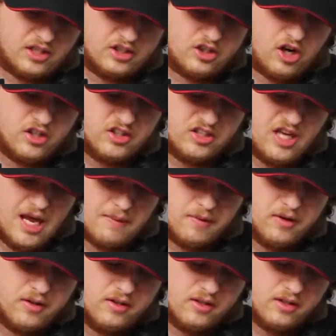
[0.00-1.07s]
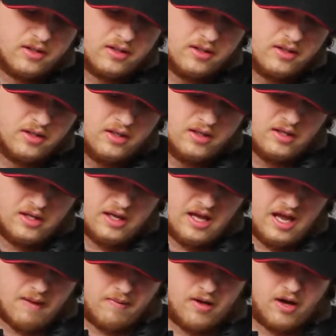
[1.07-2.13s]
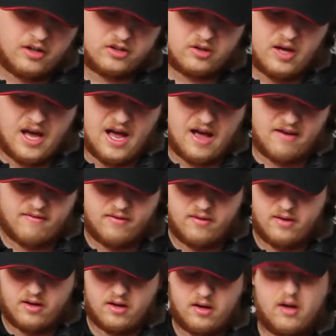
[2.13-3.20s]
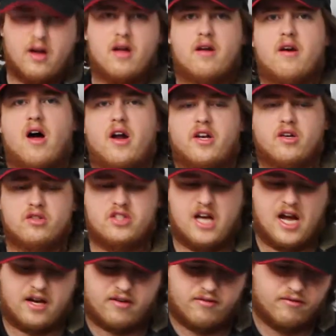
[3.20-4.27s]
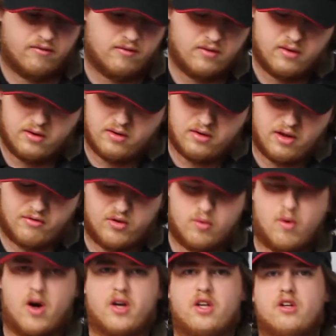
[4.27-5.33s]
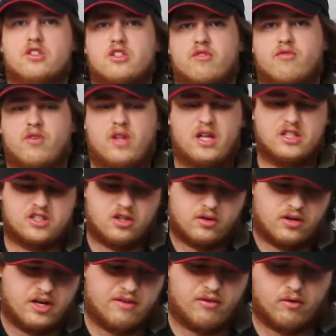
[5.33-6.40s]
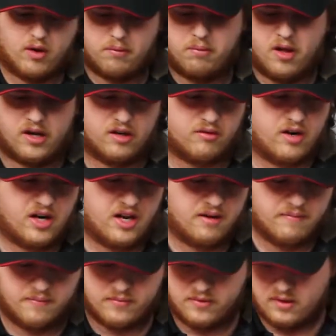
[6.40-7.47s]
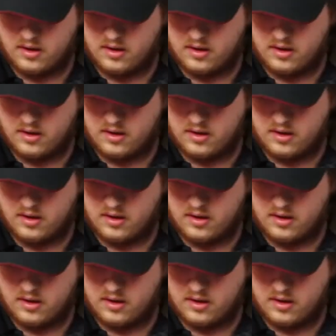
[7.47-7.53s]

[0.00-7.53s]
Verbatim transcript: like the charging cable, and we also have an audio jack if you want to use it for the auxiliary, if you want to plug it right in.